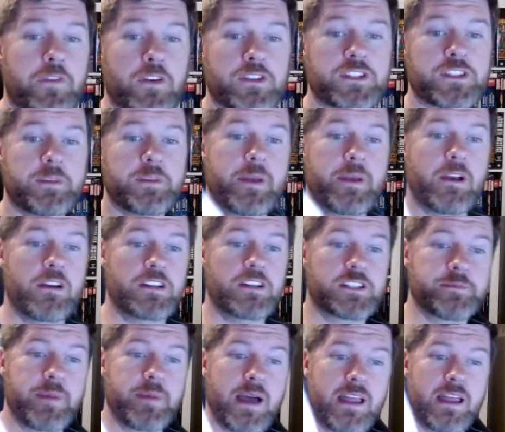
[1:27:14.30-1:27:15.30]
first appearance,
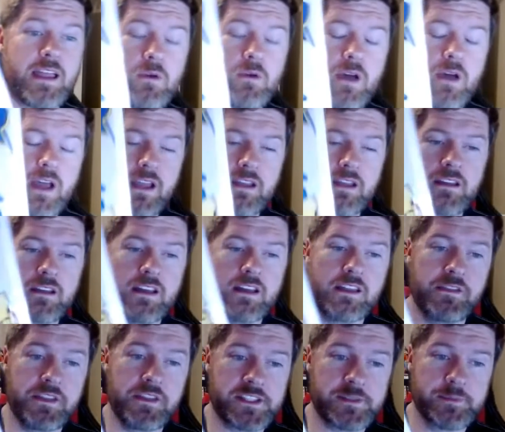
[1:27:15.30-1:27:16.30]
by the way,
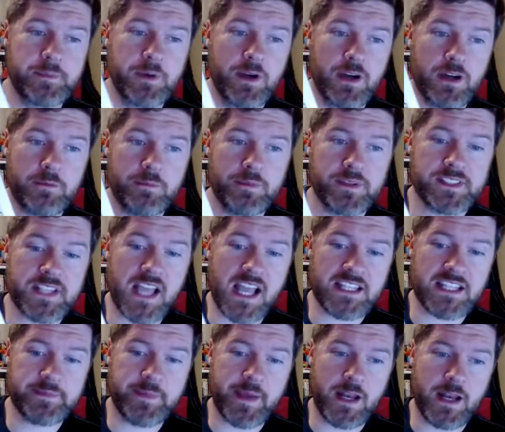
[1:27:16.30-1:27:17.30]
in this book,
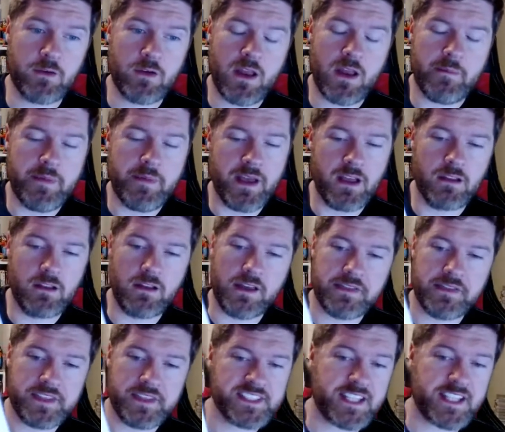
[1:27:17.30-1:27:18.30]
besides Beta Ray Bill
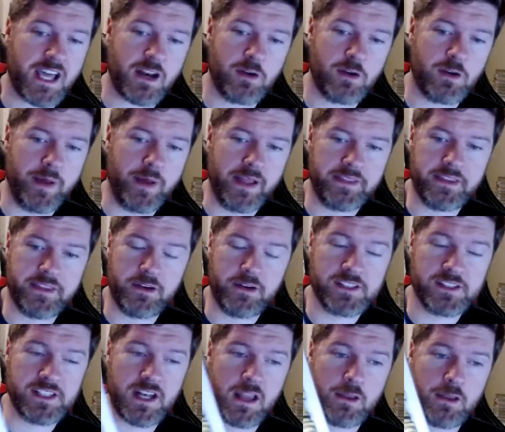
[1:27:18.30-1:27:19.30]
and the Scuttlebutt, there
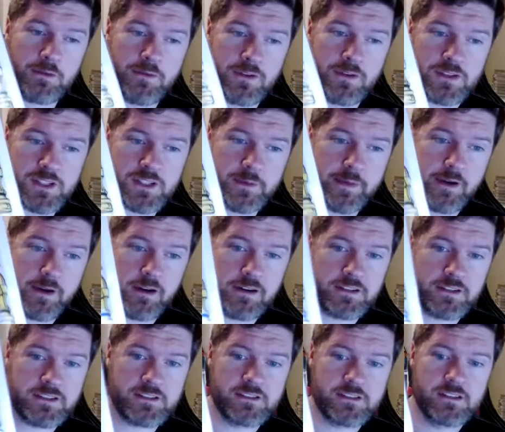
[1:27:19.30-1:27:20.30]
is another first
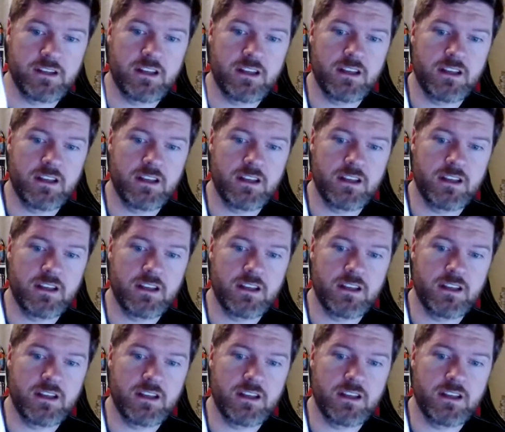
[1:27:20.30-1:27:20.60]
appearance.